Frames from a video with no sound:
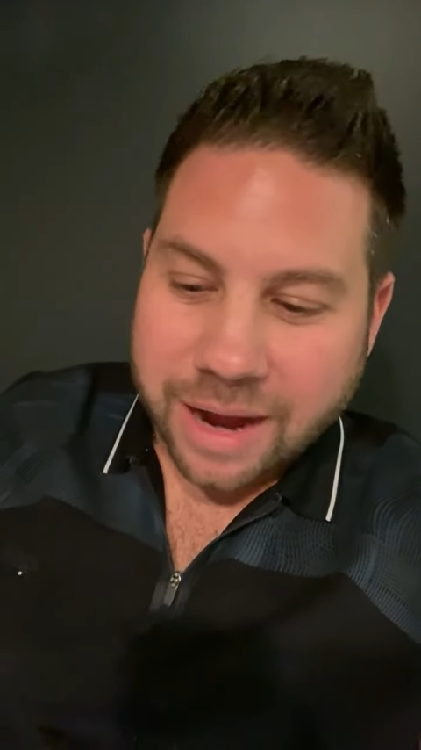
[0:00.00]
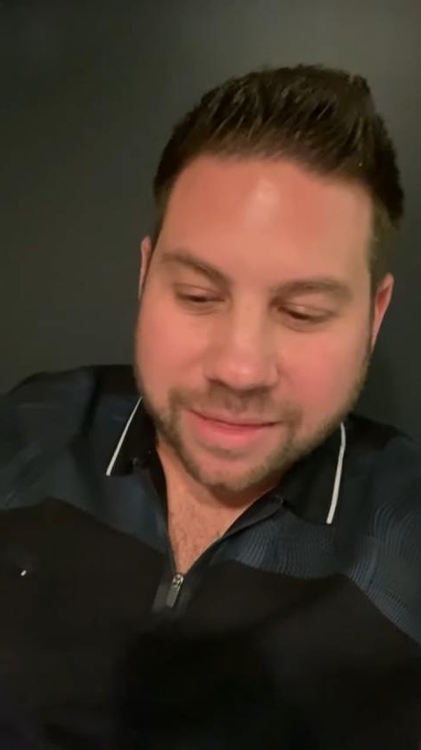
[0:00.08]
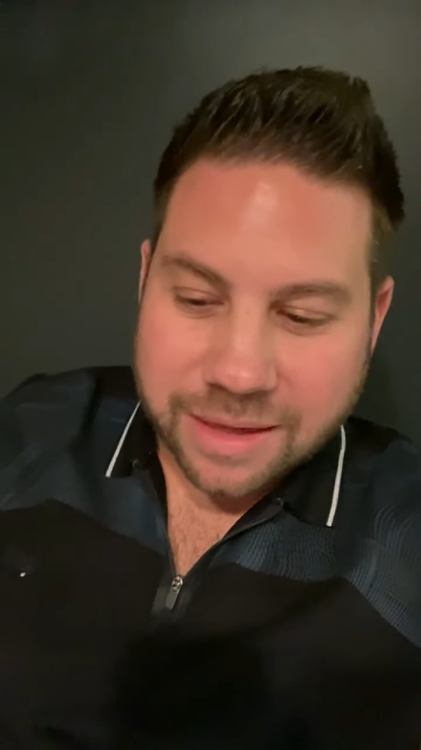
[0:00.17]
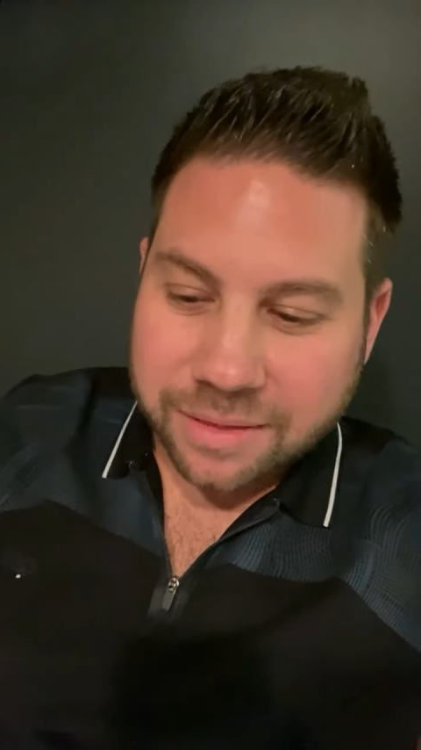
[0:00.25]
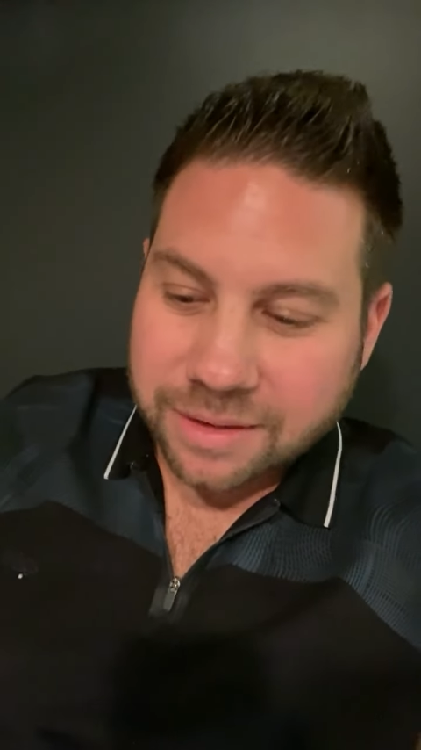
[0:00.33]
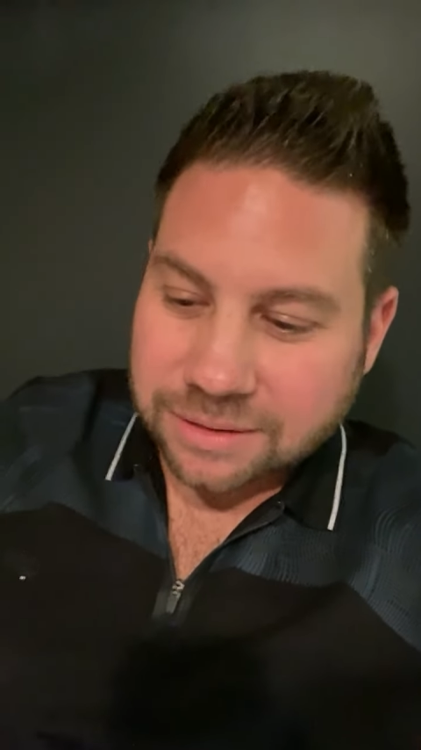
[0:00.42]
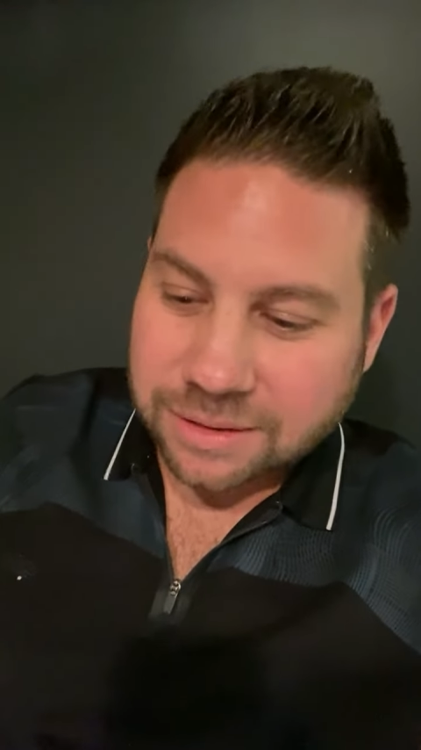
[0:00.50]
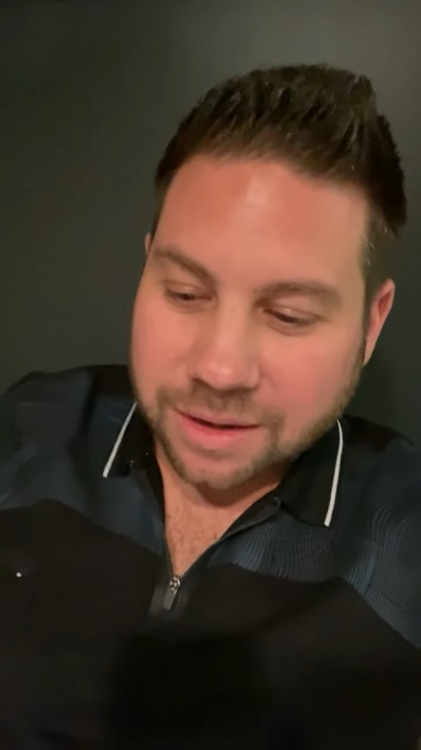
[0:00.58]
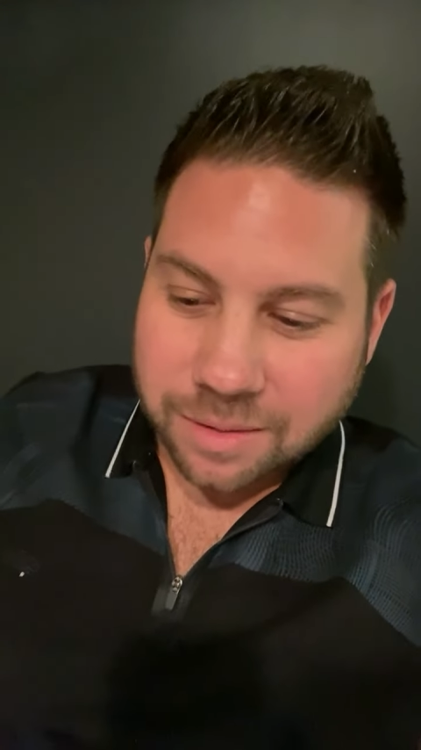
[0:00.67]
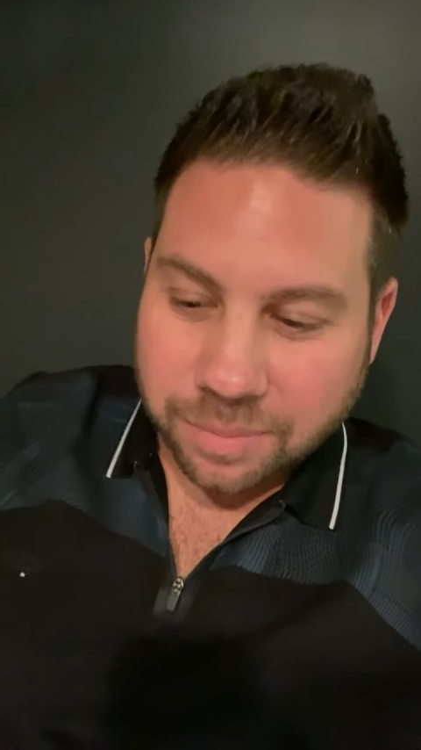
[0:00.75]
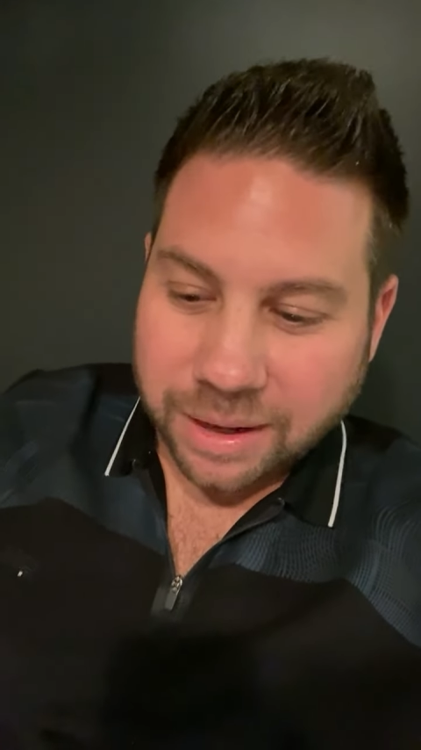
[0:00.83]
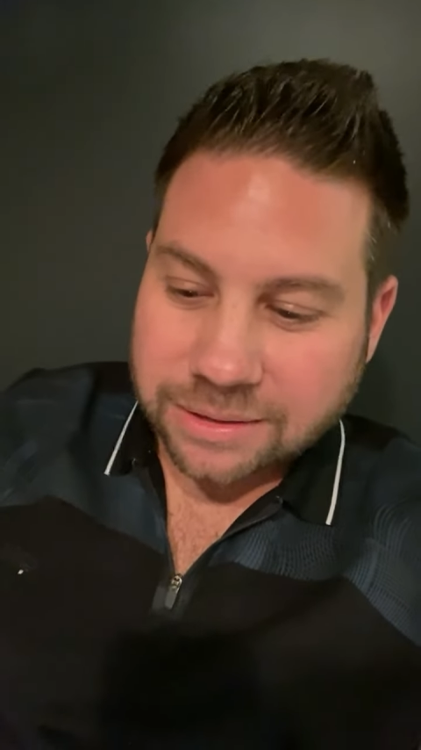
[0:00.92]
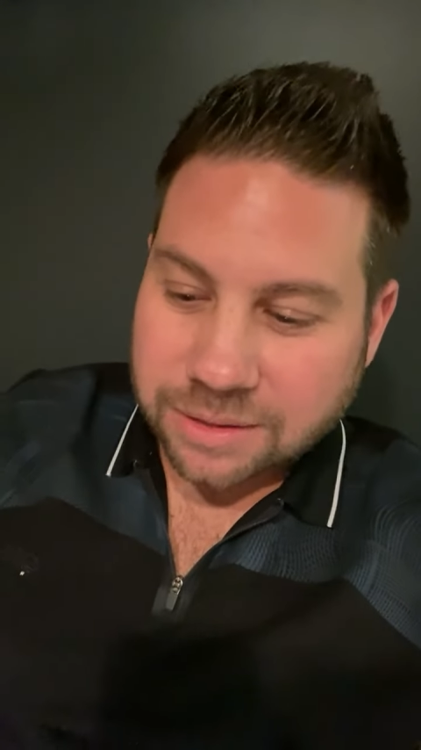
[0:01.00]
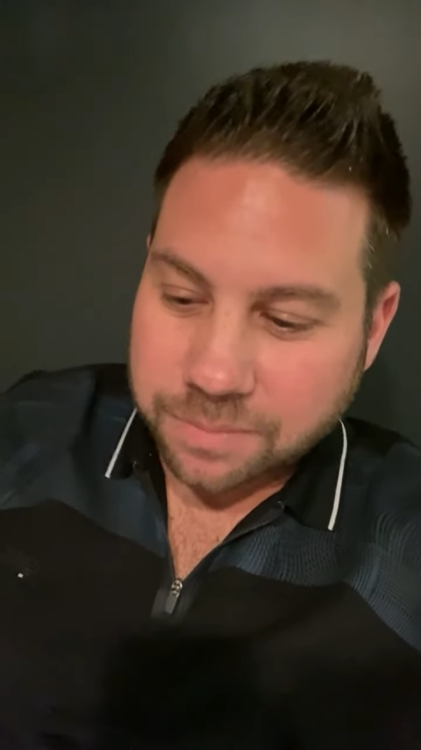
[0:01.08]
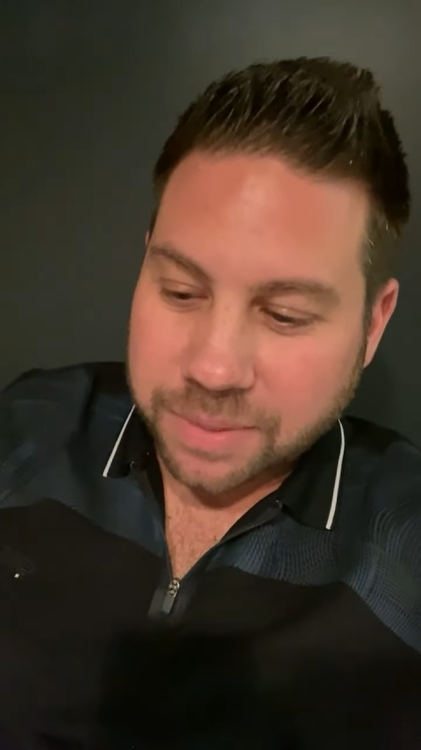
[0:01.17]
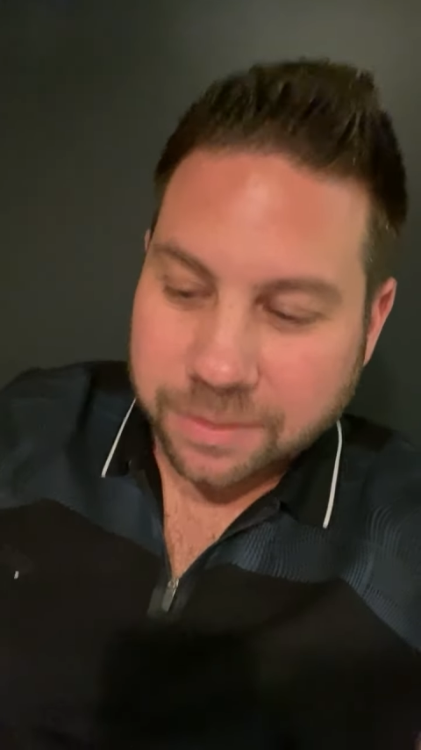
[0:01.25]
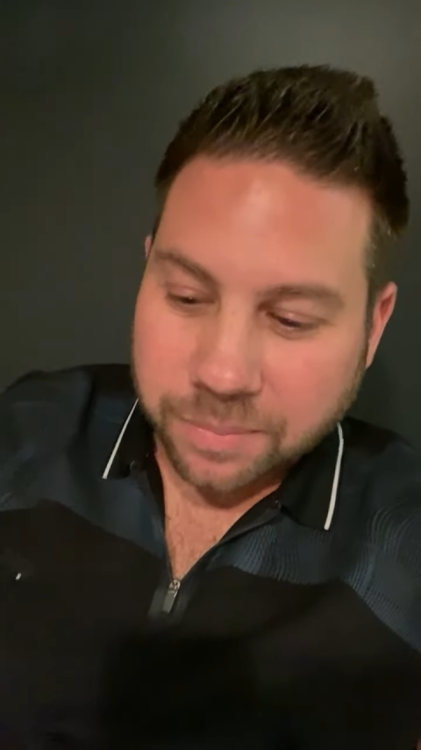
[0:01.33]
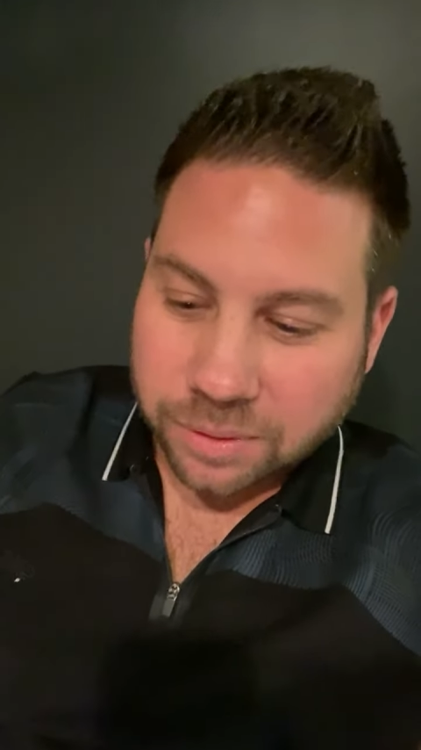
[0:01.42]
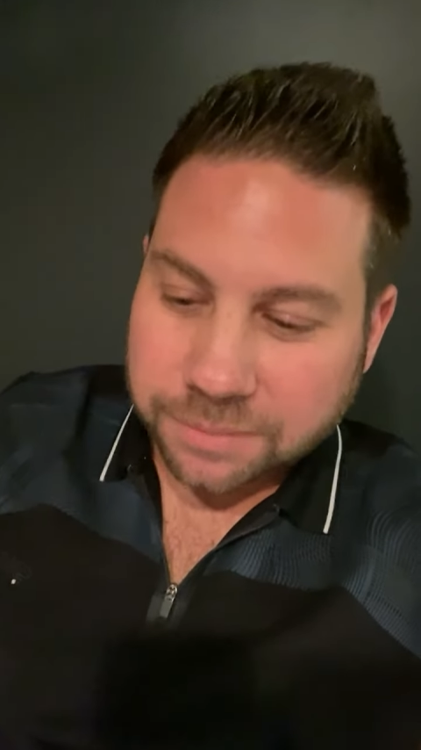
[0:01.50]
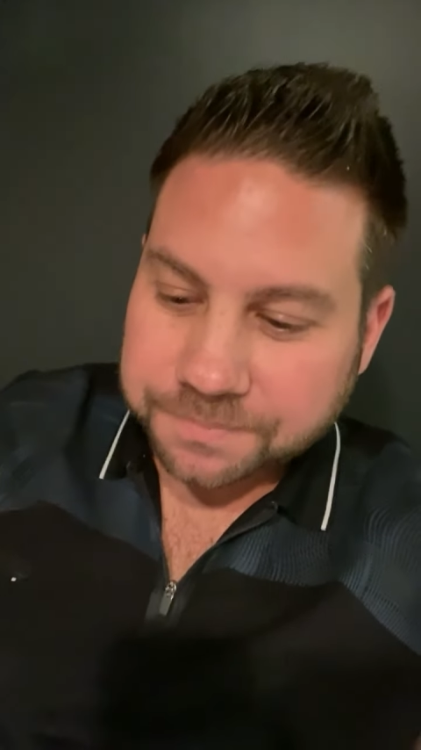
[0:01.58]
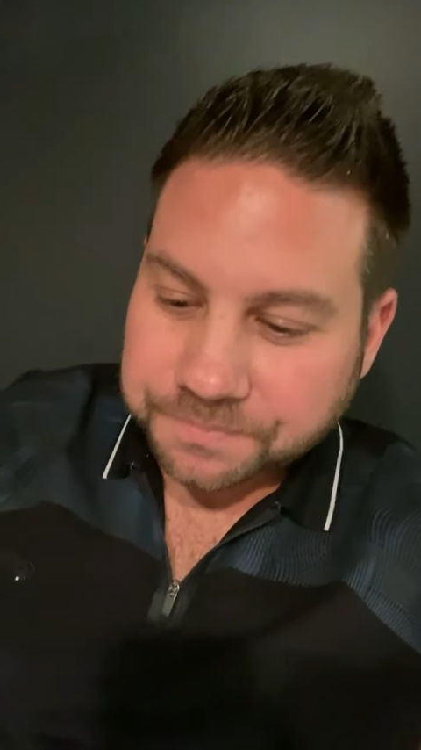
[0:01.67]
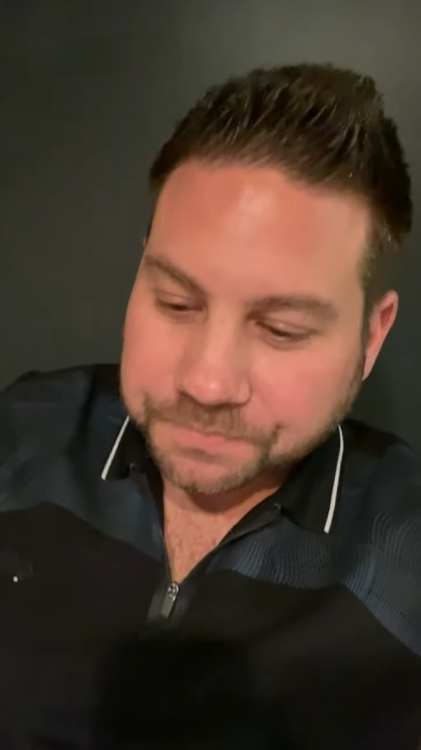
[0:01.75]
I think this is going to bless some people.